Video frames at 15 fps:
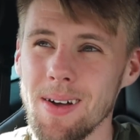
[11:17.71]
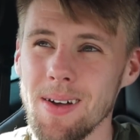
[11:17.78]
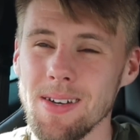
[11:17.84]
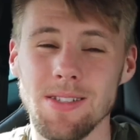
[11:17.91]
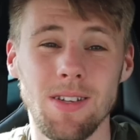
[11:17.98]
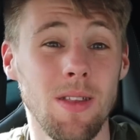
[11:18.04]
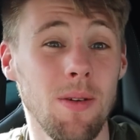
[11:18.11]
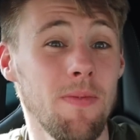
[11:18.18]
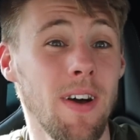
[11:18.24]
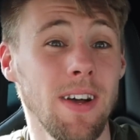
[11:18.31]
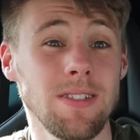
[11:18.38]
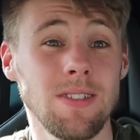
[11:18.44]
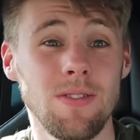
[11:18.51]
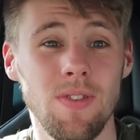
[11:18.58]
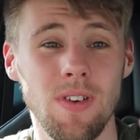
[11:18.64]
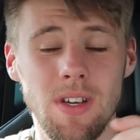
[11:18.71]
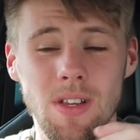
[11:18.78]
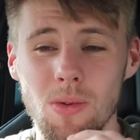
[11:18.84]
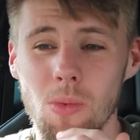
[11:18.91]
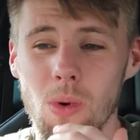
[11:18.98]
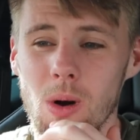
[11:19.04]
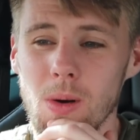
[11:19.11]
It's not the fastest thing in
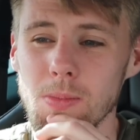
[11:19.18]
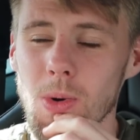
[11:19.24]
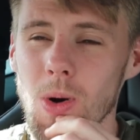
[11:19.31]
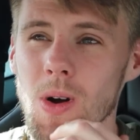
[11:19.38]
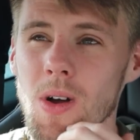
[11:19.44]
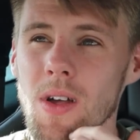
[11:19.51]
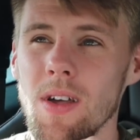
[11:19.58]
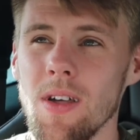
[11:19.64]
the world, but